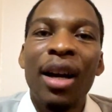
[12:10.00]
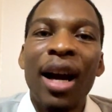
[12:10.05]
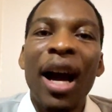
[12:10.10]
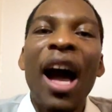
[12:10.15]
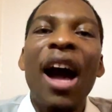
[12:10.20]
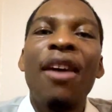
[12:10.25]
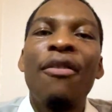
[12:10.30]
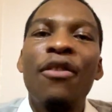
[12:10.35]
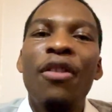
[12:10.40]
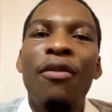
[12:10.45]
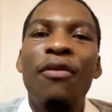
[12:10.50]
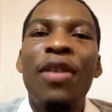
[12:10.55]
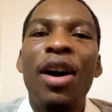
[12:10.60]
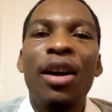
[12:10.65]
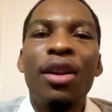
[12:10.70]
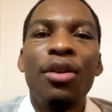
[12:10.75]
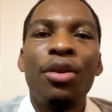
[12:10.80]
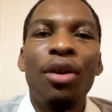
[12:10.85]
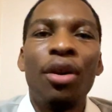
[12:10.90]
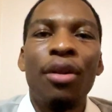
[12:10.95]
have the
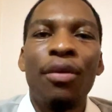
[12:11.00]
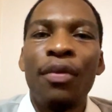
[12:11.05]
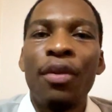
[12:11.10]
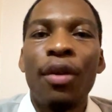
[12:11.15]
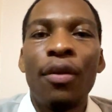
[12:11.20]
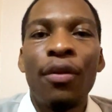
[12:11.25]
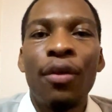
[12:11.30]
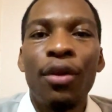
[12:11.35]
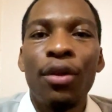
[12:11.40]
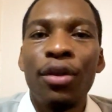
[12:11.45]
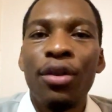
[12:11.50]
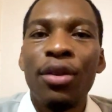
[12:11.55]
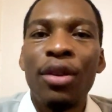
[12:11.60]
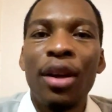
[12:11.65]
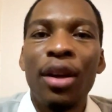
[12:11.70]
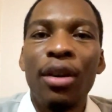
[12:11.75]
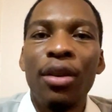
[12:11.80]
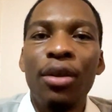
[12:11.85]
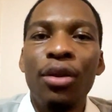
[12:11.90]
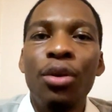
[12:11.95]
value of the funds,
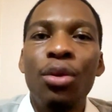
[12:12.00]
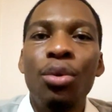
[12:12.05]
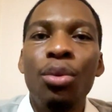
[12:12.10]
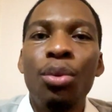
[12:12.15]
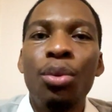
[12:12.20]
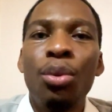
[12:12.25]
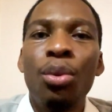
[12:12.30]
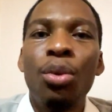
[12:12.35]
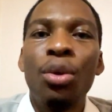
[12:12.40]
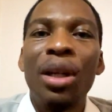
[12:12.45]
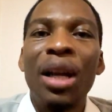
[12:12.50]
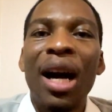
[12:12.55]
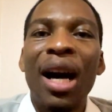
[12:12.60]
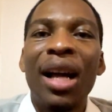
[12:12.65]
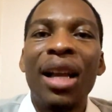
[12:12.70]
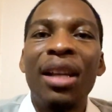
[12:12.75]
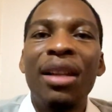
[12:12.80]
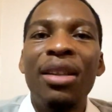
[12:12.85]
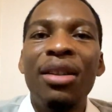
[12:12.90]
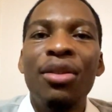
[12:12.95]
then you would
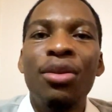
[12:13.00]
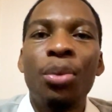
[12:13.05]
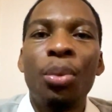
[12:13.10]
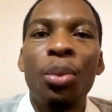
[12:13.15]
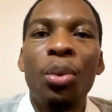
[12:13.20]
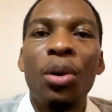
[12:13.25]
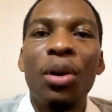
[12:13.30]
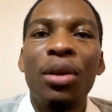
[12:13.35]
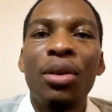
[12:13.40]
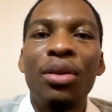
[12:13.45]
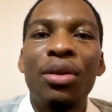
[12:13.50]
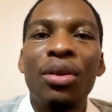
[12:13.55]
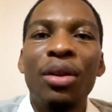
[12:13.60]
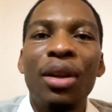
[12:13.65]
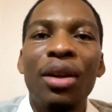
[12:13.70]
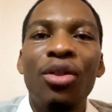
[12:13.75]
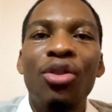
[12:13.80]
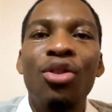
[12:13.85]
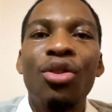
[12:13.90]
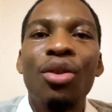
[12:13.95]
at least want to
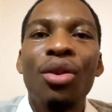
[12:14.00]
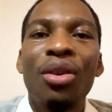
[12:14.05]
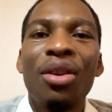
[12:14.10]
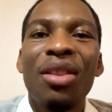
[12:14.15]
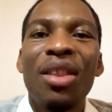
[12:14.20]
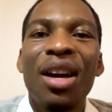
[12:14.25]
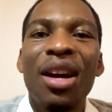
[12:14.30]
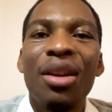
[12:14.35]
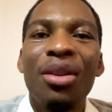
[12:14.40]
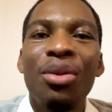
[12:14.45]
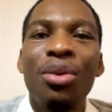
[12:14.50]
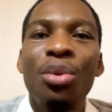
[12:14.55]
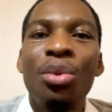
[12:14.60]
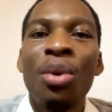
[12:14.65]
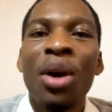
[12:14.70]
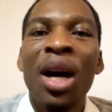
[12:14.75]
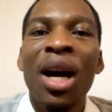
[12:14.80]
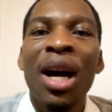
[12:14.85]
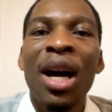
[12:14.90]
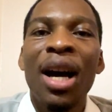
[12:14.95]
ensure that you
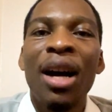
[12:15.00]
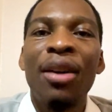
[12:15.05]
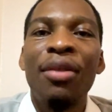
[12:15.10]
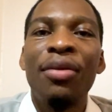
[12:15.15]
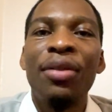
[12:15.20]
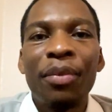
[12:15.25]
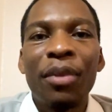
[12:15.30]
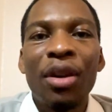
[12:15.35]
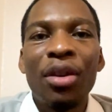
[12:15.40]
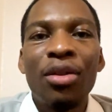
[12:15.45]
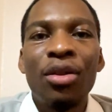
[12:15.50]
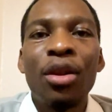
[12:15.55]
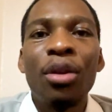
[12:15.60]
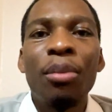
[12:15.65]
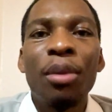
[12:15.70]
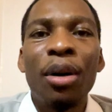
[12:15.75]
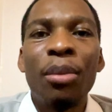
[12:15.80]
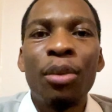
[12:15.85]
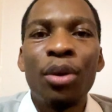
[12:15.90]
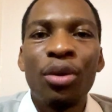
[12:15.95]
have some
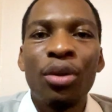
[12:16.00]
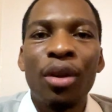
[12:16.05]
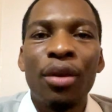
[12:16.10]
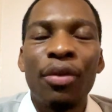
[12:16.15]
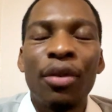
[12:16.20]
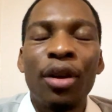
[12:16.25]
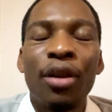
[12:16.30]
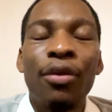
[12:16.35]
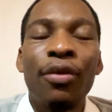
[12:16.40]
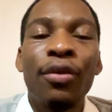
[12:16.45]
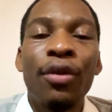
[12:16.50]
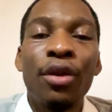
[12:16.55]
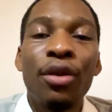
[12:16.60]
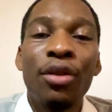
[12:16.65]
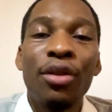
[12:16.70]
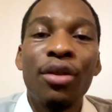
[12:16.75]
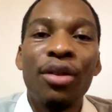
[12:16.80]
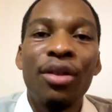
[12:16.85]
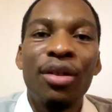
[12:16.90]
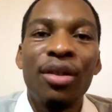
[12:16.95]
amount of your
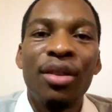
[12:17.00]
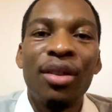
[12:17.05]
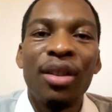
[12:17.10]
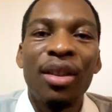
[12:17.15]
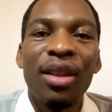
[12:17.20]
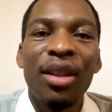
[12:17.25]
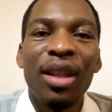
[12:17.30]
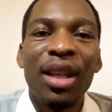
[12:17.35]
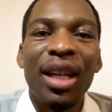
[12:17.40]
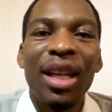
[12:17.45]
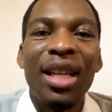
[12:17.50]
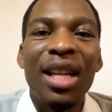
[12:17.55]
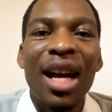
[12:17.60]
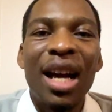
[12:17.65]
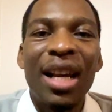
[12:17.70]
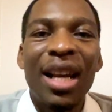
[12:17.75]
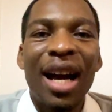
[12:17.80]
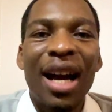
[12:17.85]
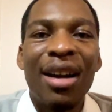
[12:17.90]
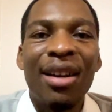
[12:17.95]
funds in
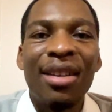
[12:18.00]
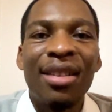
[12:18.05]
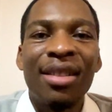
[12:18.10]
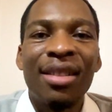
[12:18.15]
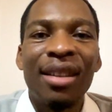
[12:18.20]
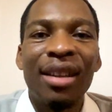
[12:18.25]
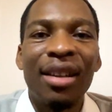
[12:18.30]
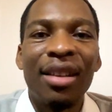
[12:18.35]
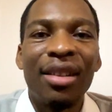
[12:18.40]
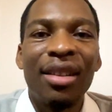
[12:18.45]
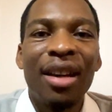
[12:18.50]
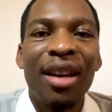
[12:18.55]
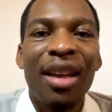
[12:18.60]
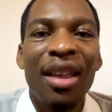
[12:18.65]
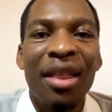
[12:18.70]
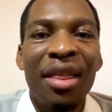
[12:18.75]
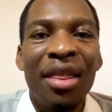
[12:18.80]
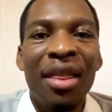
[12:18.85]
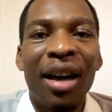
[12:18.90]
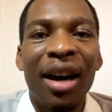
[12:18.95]
an asset
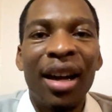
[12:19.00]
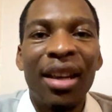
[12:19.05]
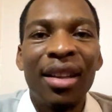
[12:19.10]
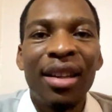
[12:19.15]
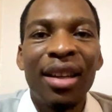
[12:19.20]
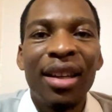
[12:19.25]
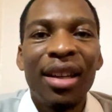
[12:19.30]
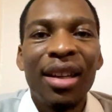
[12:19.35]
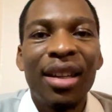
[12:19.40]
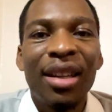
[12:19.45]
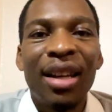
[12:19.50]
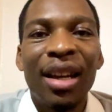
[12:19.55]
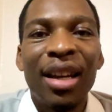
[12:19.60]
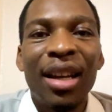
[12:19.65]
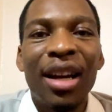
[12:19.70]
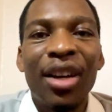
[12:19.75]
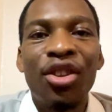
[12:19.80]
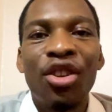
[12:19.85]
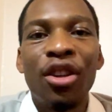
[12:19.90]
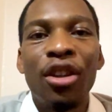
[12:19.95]
that can
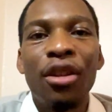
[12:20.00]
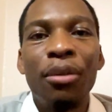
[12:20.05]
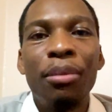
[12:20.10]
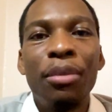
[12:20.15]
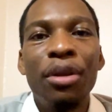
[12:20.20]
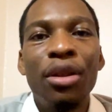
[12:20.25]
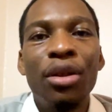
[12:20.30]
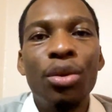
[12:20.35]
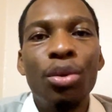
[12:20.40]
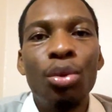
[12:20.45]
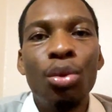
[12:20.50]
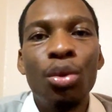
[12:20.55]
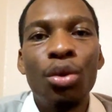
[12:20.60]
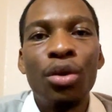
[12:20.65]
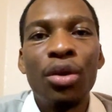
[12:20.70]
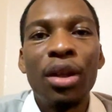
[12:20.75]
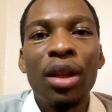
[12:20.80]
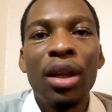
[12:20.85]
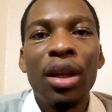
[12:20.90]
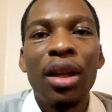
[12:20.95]
actually be
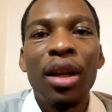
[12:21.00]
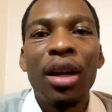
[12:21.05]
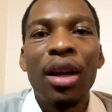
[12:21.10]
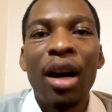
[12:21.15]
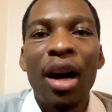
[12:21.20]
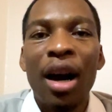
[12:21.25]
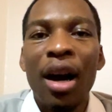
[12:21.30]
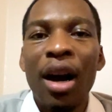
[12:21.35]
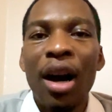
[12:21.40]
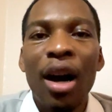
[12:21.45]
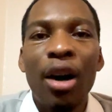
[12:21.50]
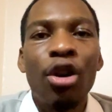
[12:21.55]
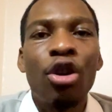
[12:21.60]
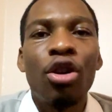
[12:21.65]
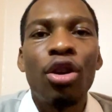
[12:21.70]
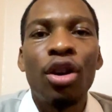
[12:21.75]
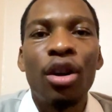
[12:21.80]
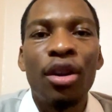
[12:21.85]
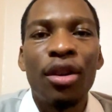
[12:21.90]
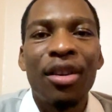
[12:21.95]
used
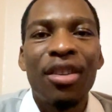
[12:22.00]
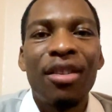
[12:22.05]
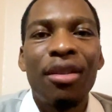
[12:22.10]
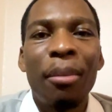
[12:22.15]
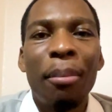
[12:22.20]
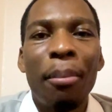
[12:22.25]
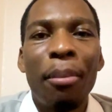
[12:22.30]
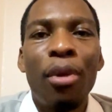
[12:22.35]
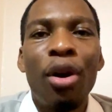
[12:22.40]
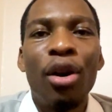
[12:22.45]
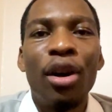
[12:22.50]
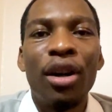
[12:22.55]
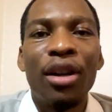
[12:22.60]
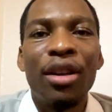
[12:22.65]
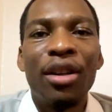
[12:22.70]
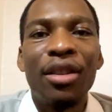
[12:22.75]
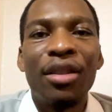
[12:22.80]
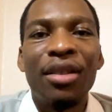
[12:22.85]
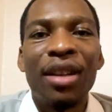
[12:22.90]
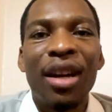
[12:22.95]
across
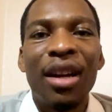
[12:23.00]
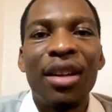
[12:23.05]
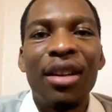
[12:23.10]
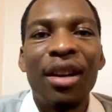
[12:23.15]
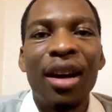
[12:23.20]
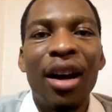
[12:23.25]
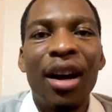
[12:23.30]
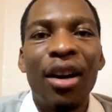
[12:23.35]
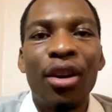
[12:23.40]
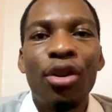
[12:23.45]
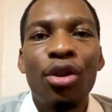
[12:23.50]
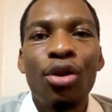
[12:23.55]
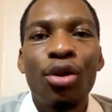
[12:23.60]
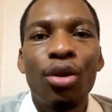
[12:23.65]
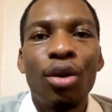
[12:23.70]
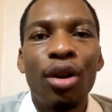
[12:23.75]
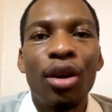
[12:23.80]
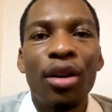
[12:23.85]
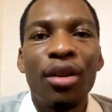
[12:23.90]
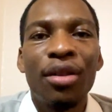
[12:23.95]
borders and
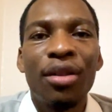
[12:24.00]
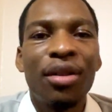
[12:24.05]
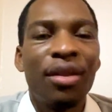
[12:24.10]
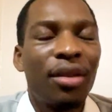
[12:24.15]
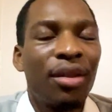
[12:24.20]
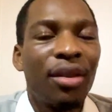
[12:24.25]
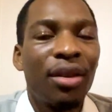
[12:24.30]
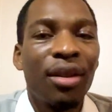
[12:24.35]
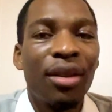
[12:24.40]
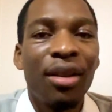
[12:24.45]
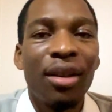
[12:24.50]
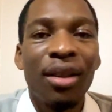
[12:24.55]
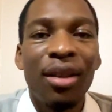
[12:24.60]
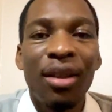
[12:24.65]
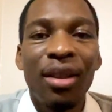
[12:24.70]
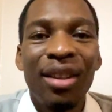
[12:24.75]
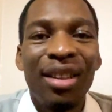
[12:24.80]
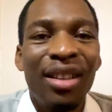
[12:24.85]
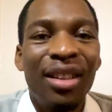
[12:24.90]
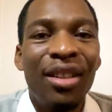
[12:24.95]
across
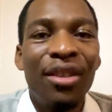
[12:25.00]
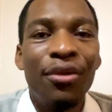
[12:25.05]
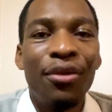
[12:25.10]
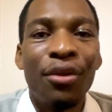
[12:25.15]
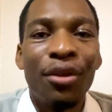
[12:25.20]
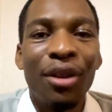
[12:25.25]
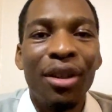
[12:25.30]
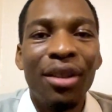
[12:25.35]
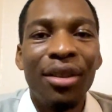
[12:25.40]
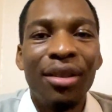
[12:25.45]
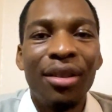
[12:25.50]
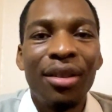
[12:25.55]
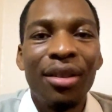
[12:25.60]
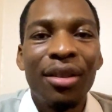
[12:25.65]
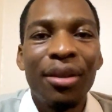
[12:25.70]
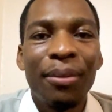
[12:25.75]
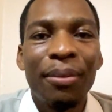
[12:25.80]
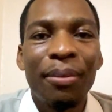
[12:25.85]
different